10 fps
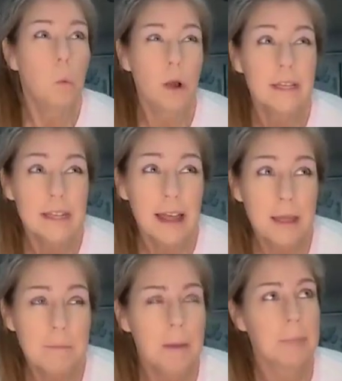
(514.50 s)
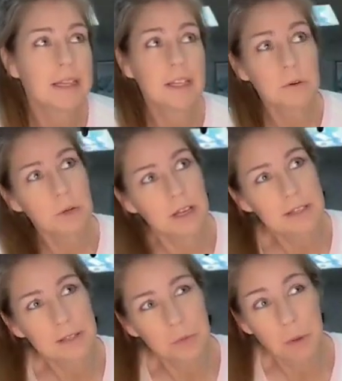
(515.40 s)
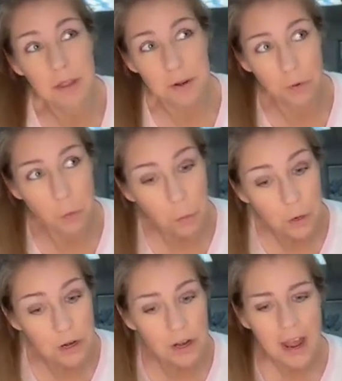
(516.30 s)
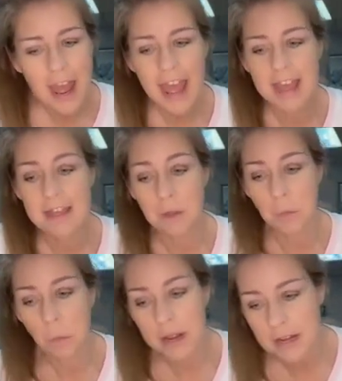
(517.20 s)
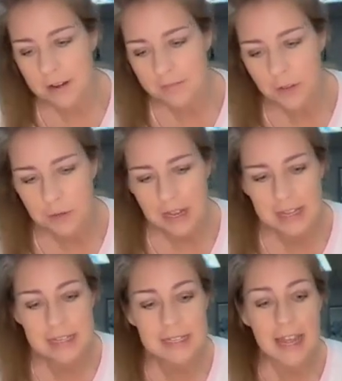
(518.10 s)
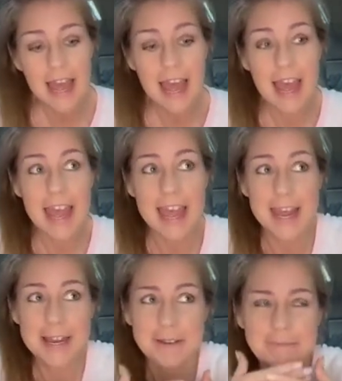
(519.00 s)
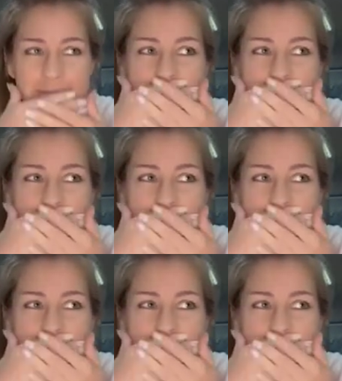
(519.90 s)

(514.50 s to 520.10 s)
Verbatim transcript: one time my little cousin swallowed a quarter and they waited a few days and